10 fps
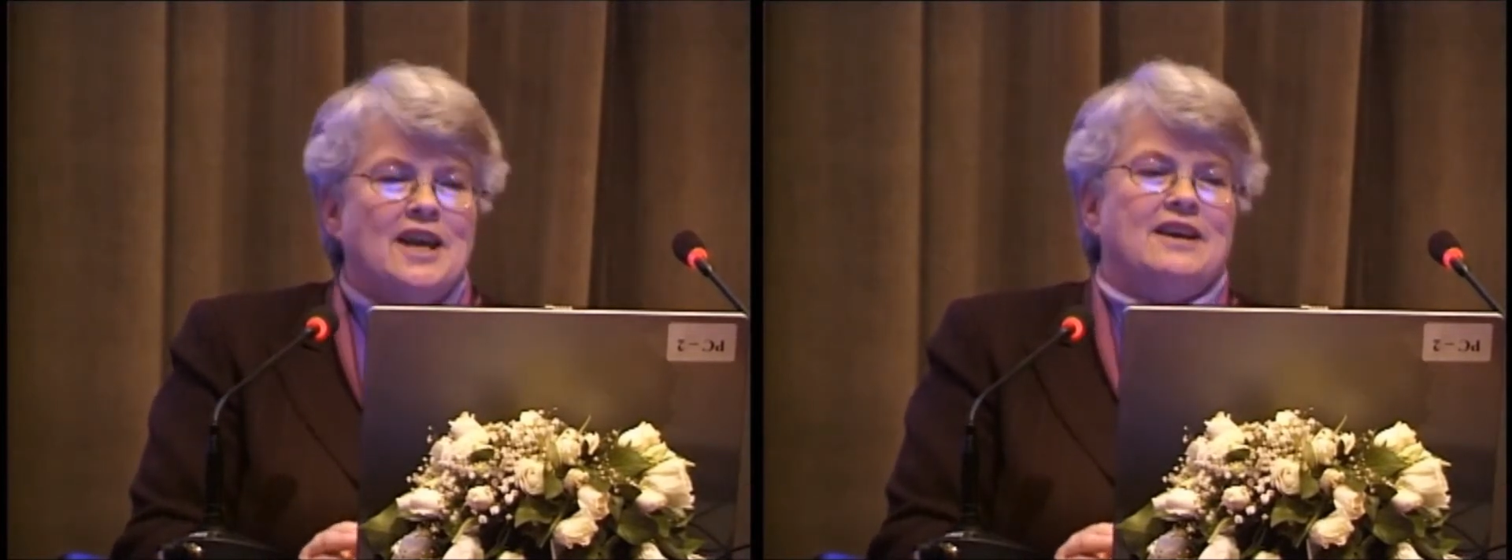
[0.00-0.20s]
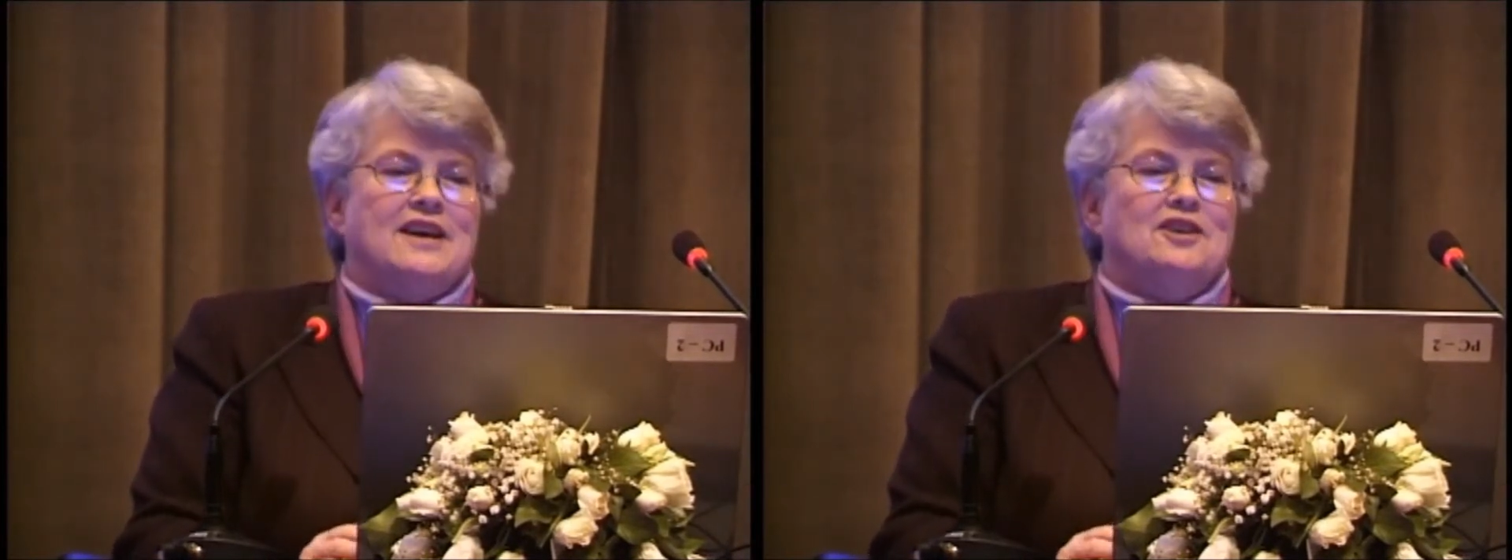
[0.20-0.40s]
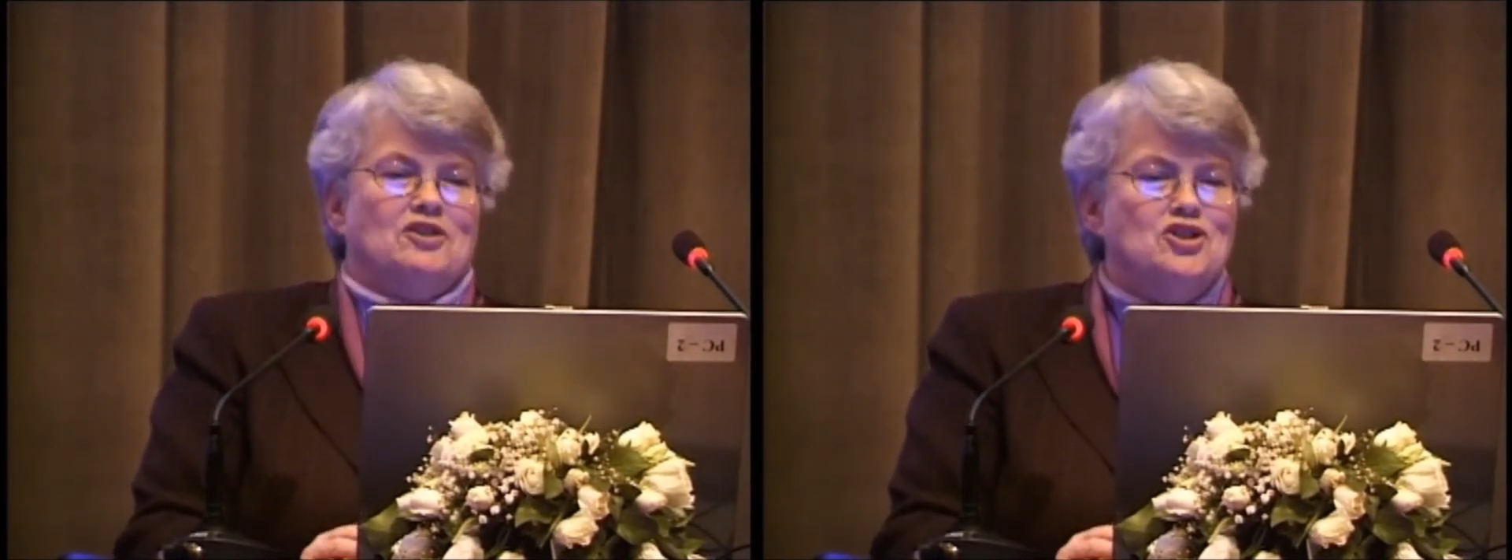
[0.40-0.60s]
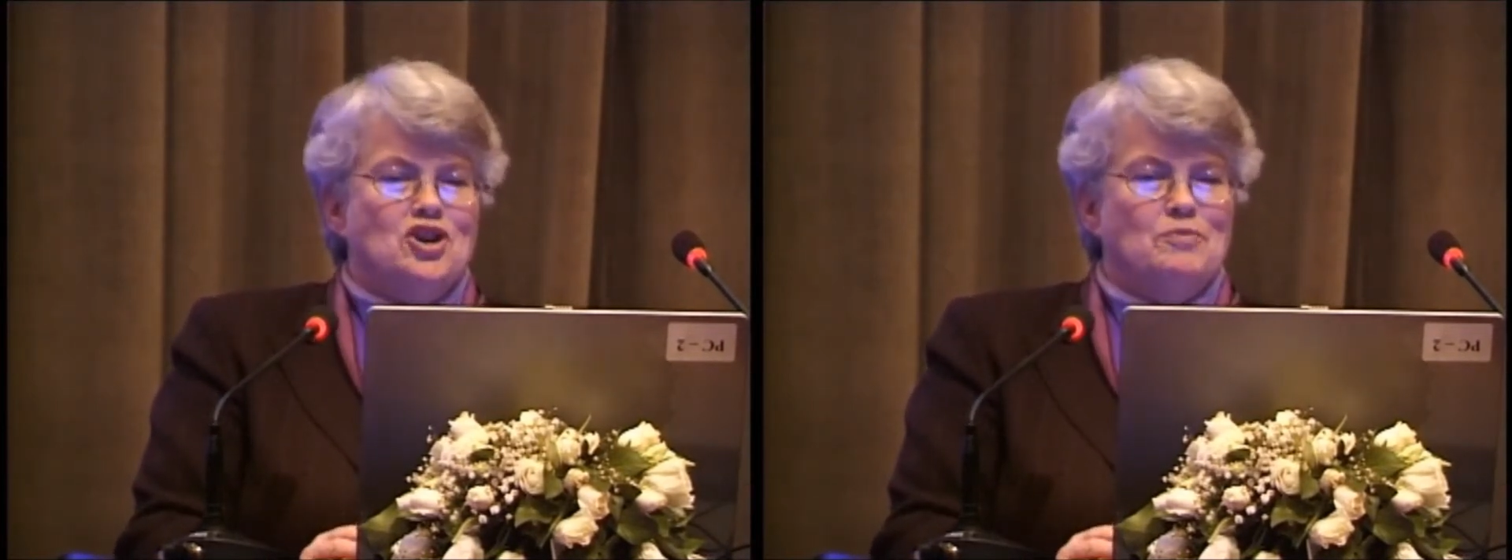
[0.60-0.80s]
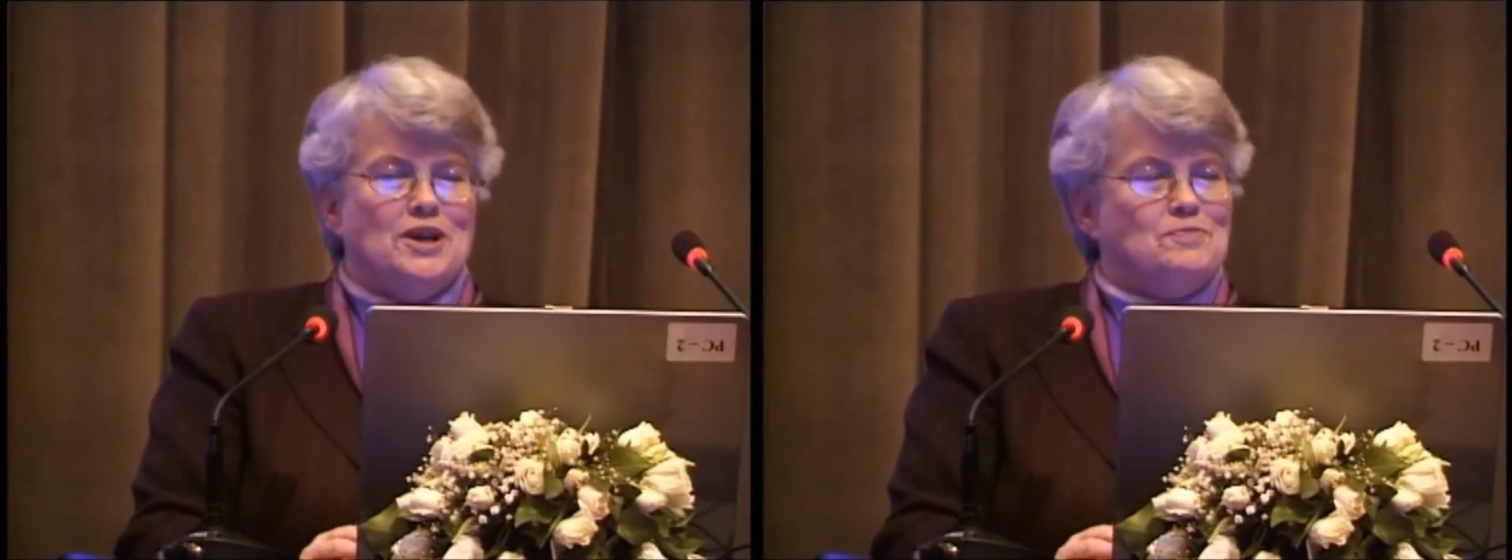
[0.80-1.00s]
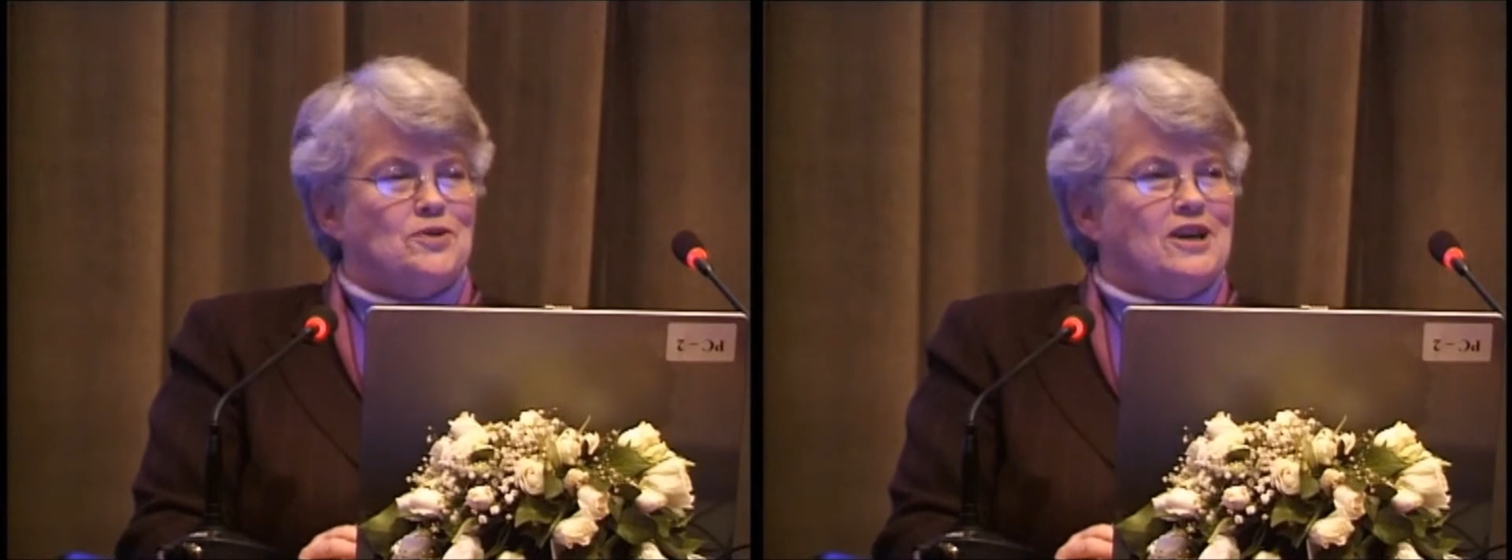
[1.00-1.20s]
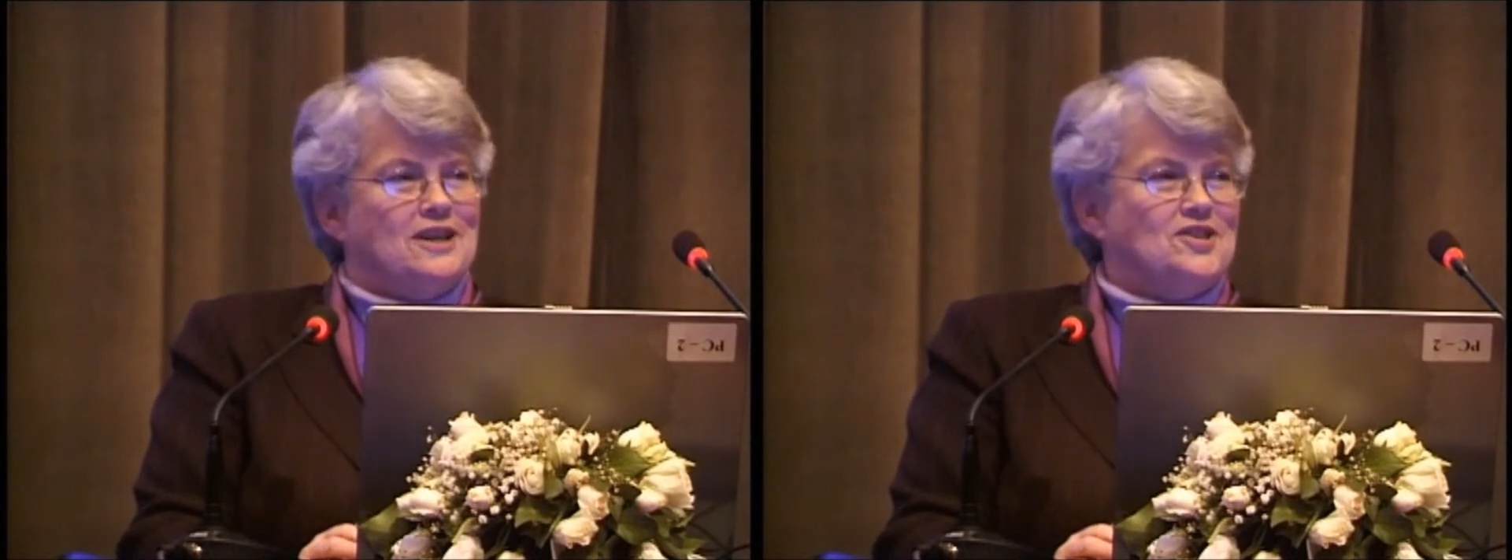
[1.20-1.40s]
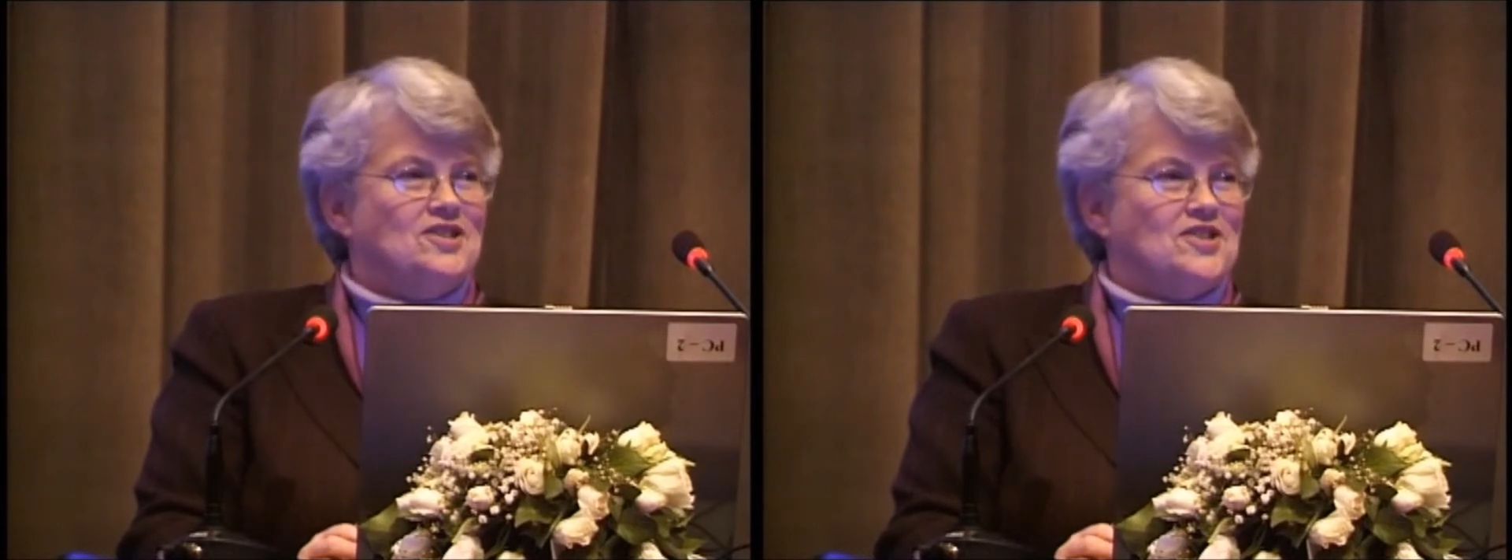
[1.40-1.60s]
okay, Nobel
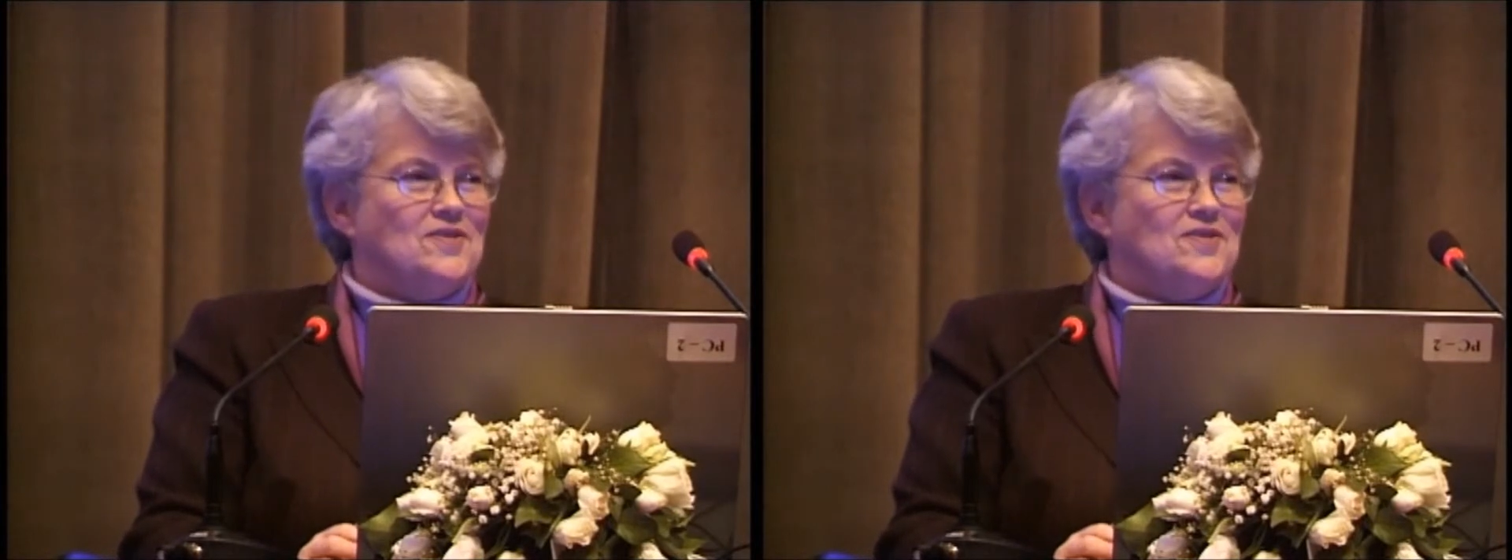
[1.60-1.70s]
Prizes